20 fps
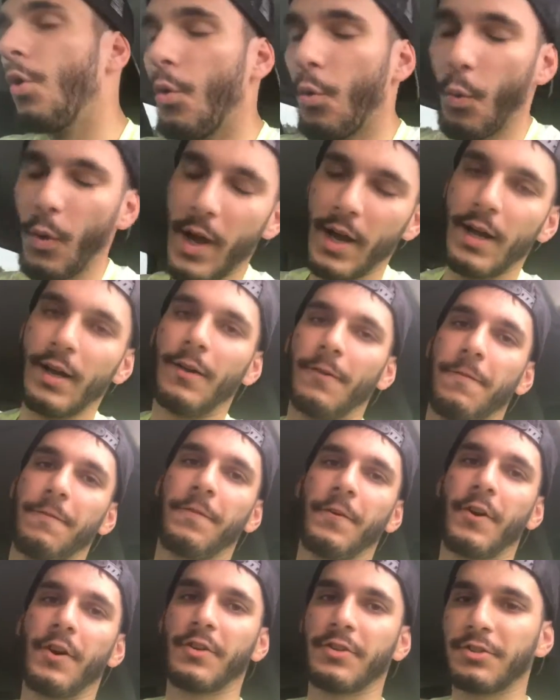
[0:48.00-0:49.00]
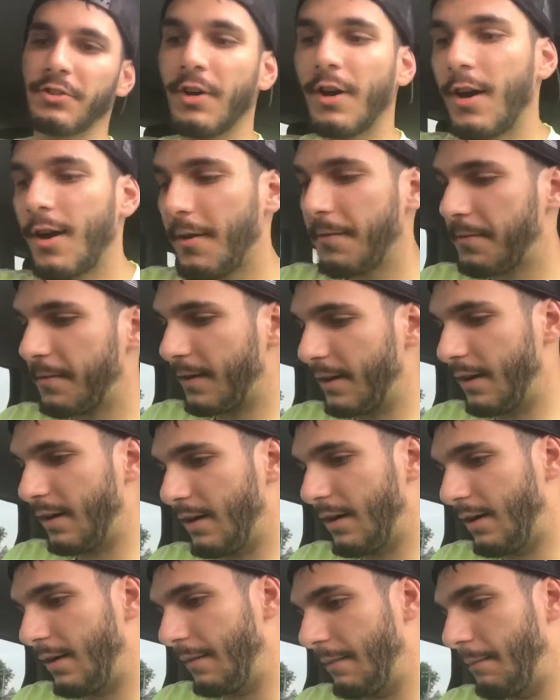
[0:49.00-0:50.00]
Well, first off,
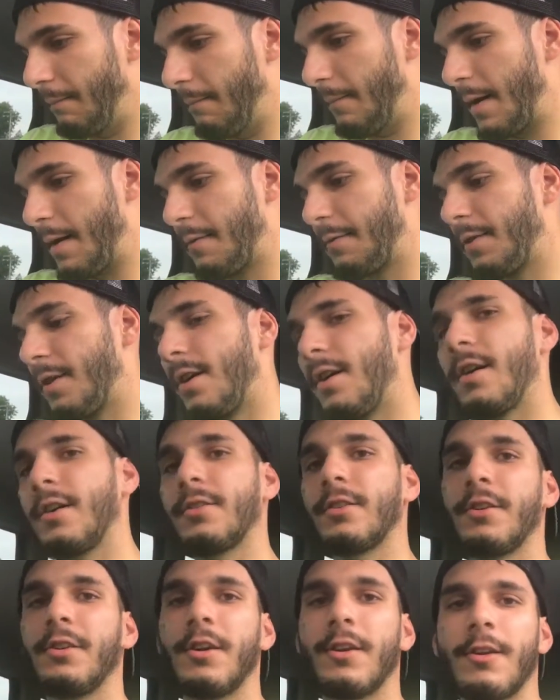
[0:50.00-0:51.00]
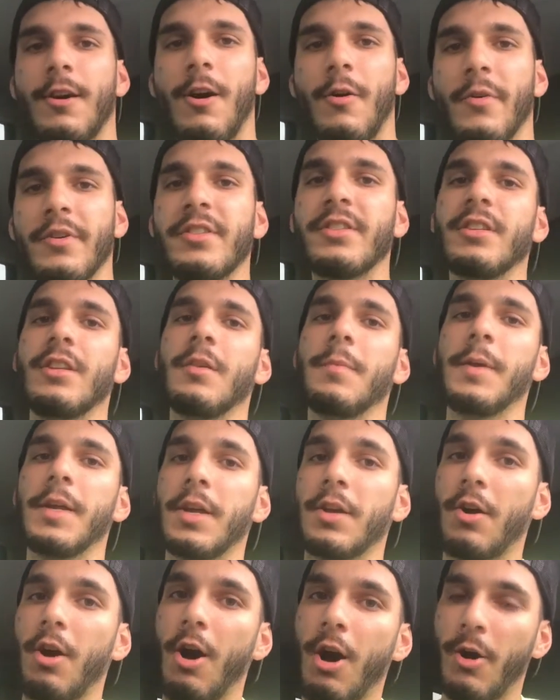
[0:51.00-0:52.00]
um, my vlogs are not always going to be
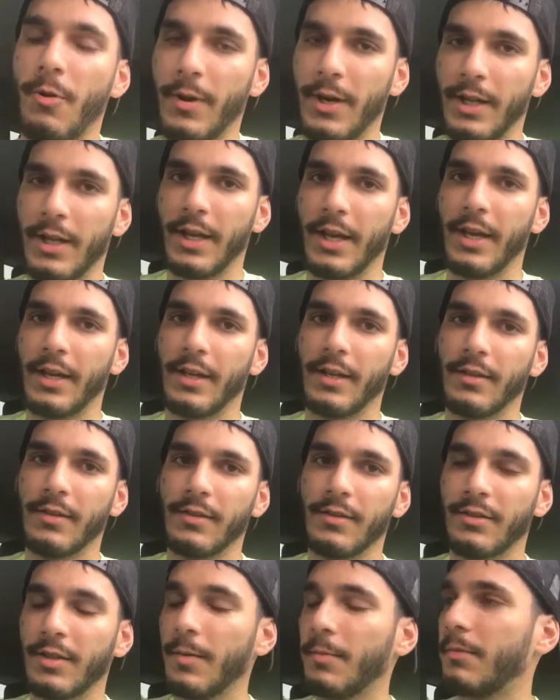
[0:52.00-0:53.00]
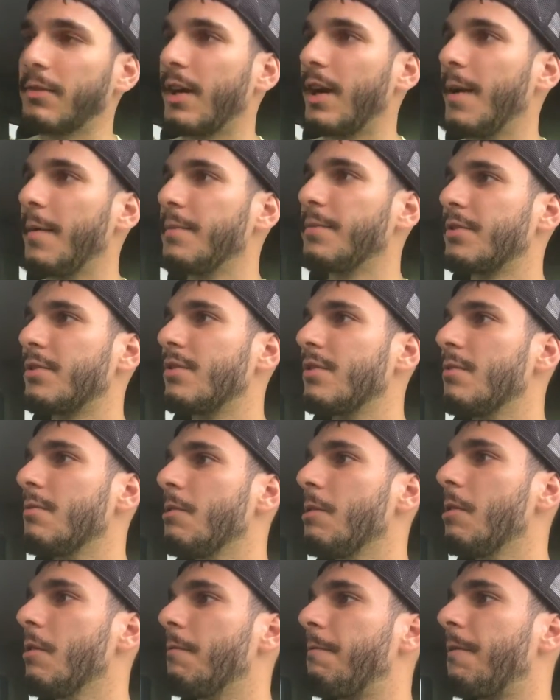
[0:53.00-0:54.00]
car related. Sometimes
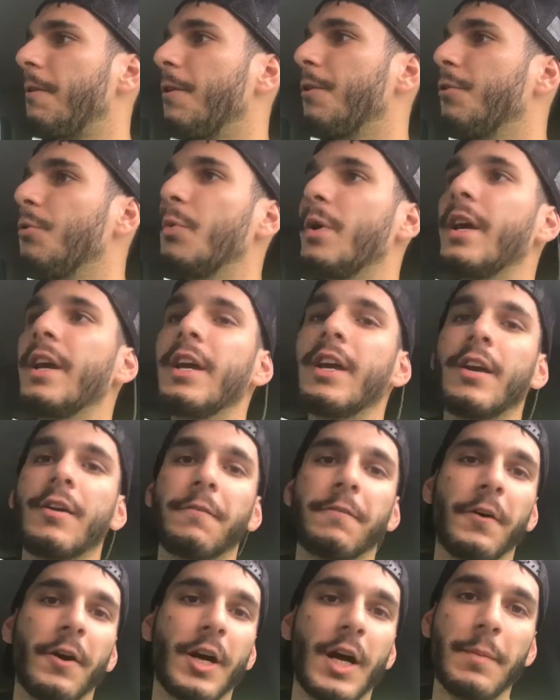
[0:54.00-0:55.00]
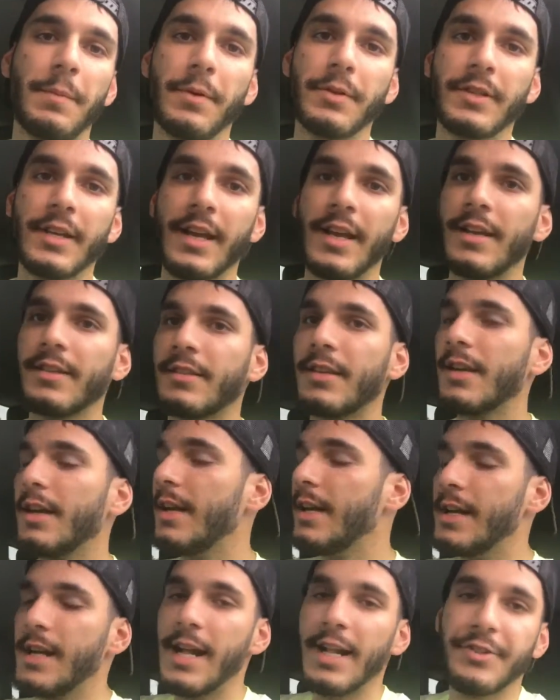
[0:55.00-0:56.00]
for a week, for a couple of days,
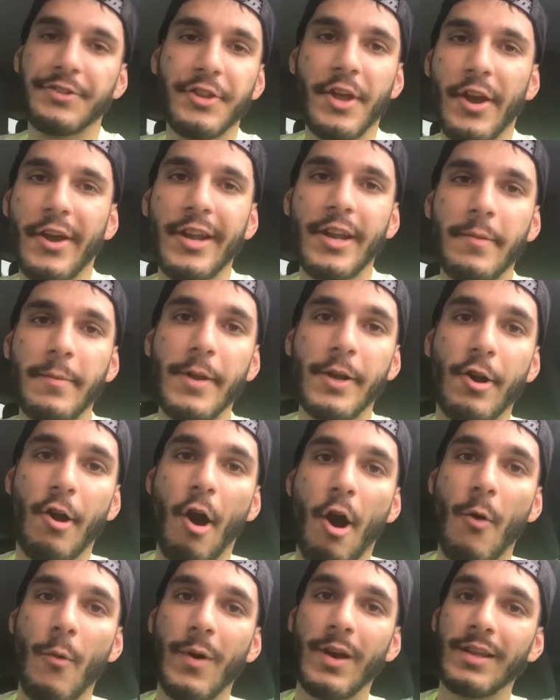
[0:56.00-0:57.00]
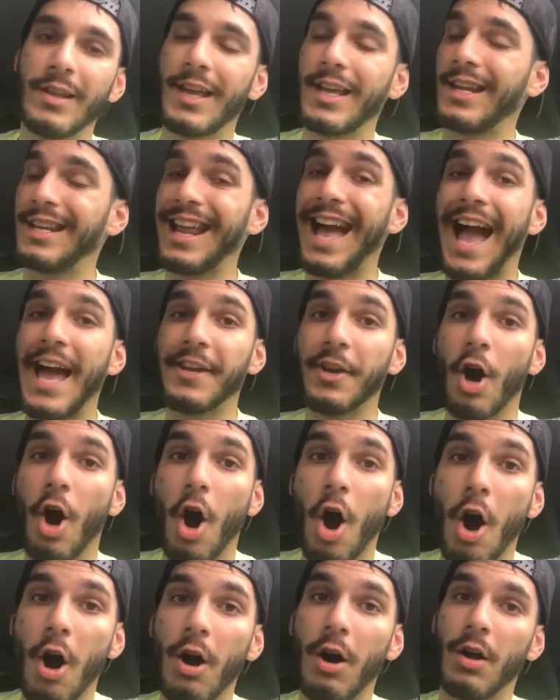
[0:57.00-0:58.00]
it's not going to be car related at
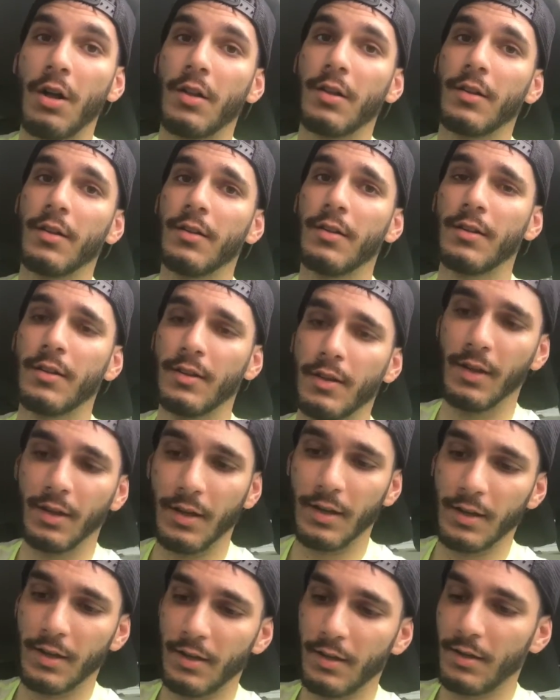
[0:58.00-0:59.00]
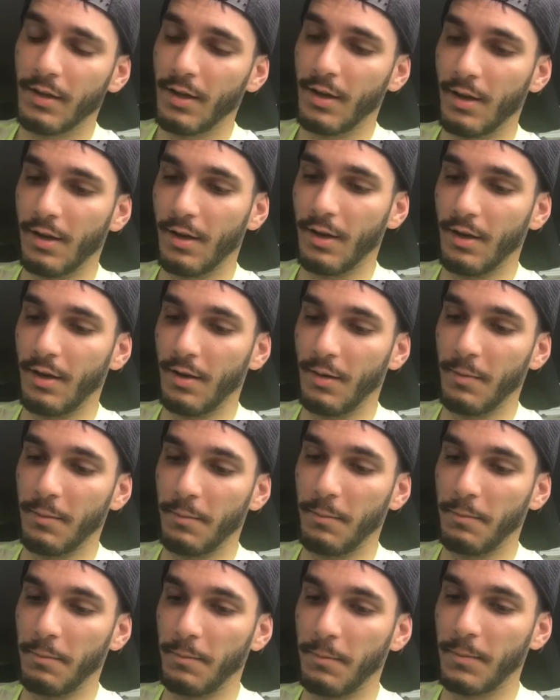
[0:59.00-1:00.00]
all.
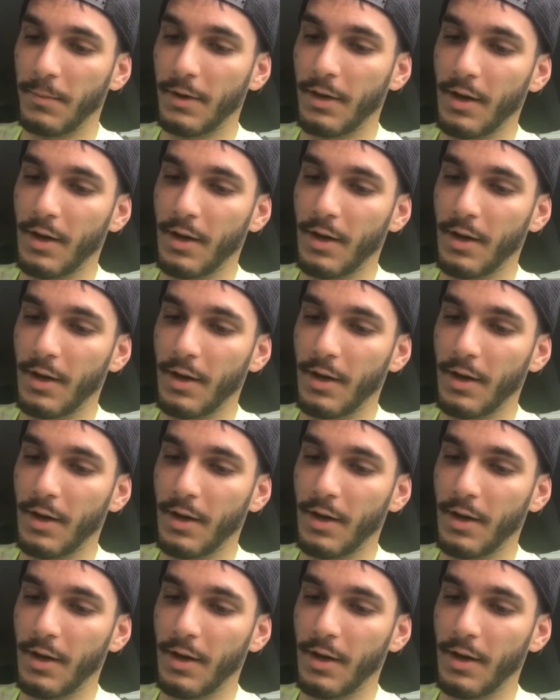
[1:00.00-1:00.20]
Um,